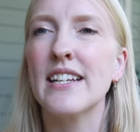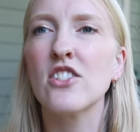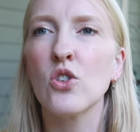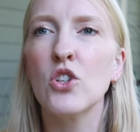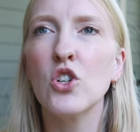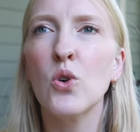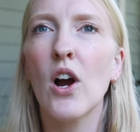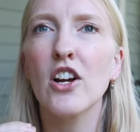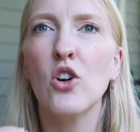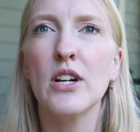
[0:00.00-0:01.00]
And so you
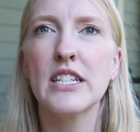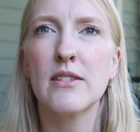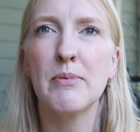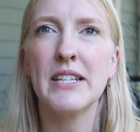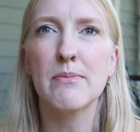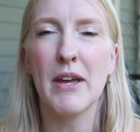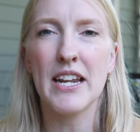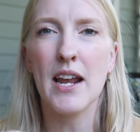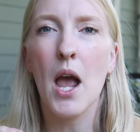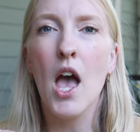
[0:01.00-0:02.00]
are going to be
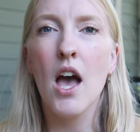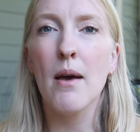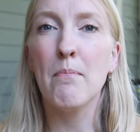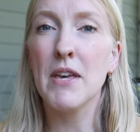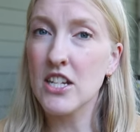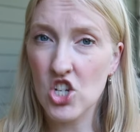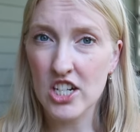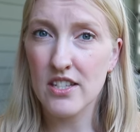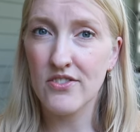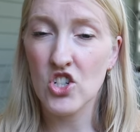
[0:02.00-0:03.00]
spending big
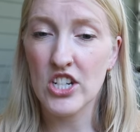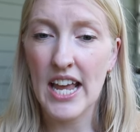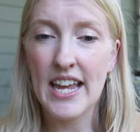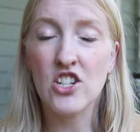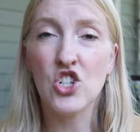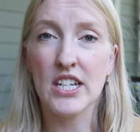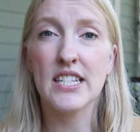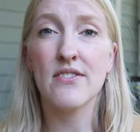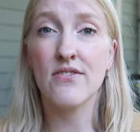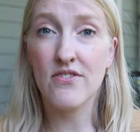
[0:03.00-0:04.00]
chunks of your day
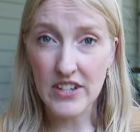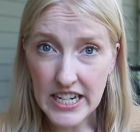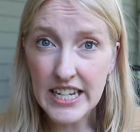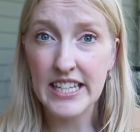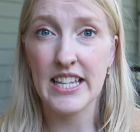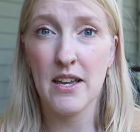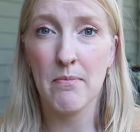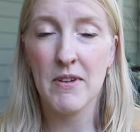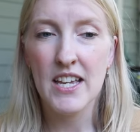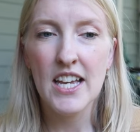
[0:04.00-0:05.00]
just feeding
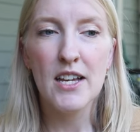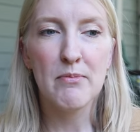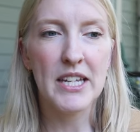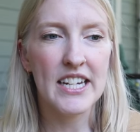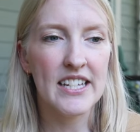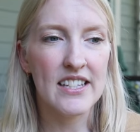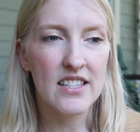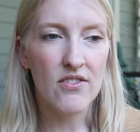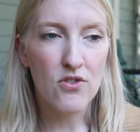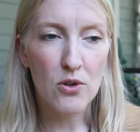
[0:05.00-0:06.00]
them
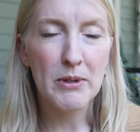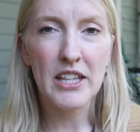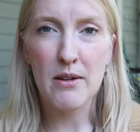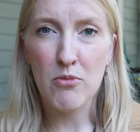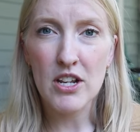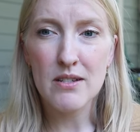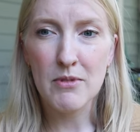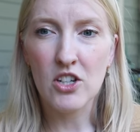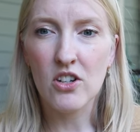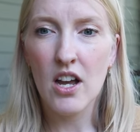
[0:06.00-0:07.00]
because formula and breast
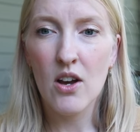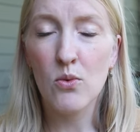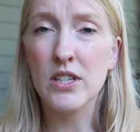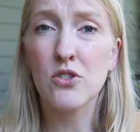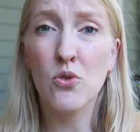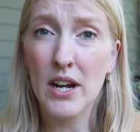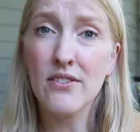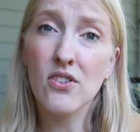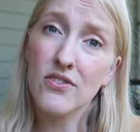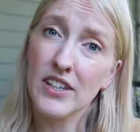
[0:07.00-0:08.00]
milk was
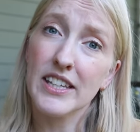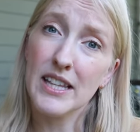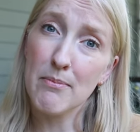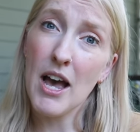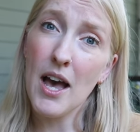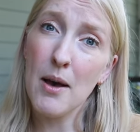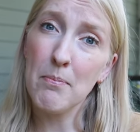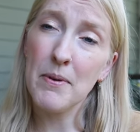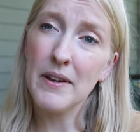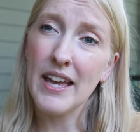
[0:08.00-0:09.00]
great for filling them
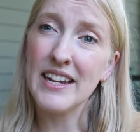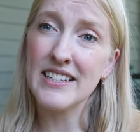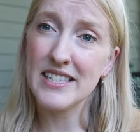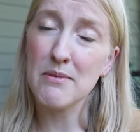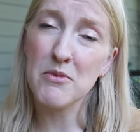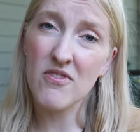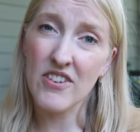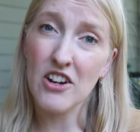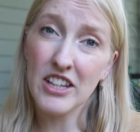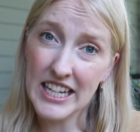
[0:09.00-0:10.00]
up and it seemed
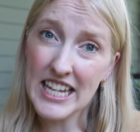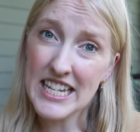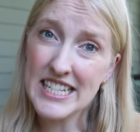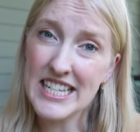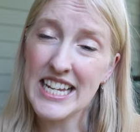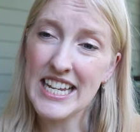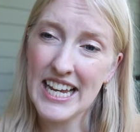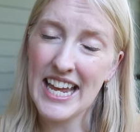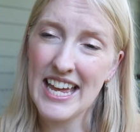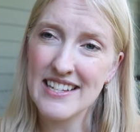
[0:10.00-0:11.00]
fairly easy,
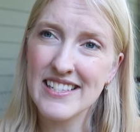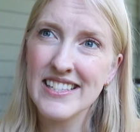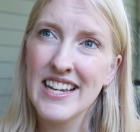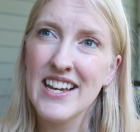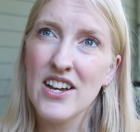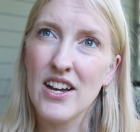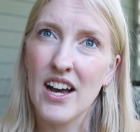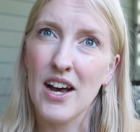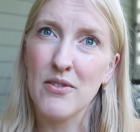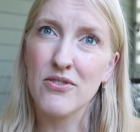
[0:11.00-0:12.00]
I guess,
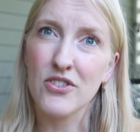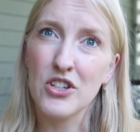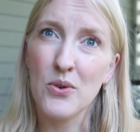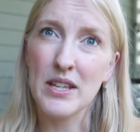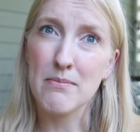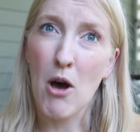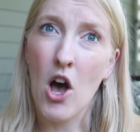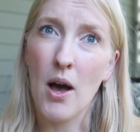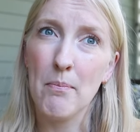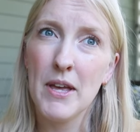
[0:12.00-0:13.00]
uh, for you as
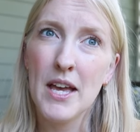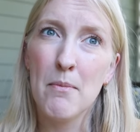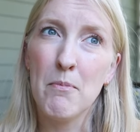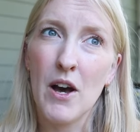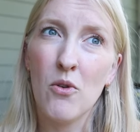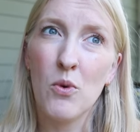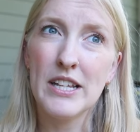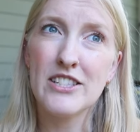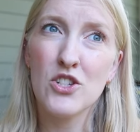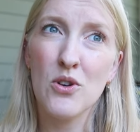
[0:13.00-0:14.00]
mom. But
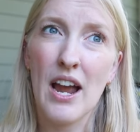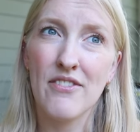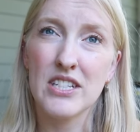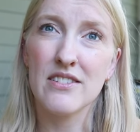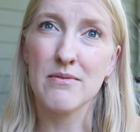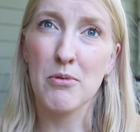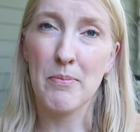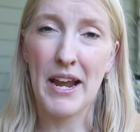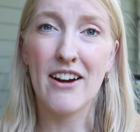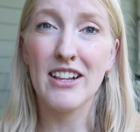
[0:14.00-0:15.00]
once you are having to
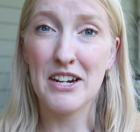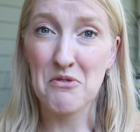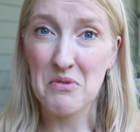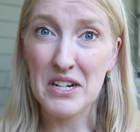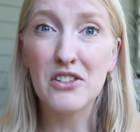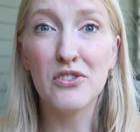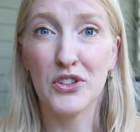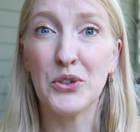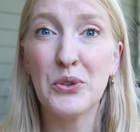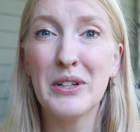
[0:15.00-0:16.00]
prepare like real
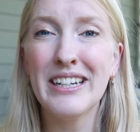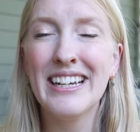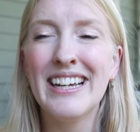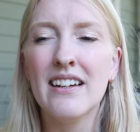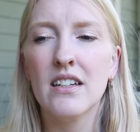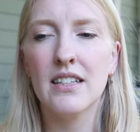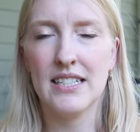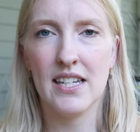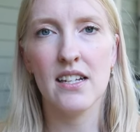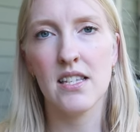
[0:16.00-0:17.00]
food,
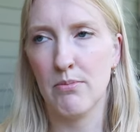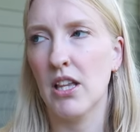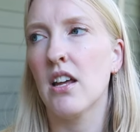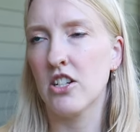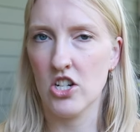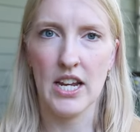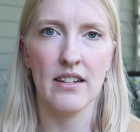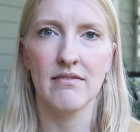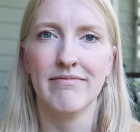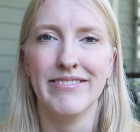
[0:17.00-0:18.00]
it takes up a lot of your day.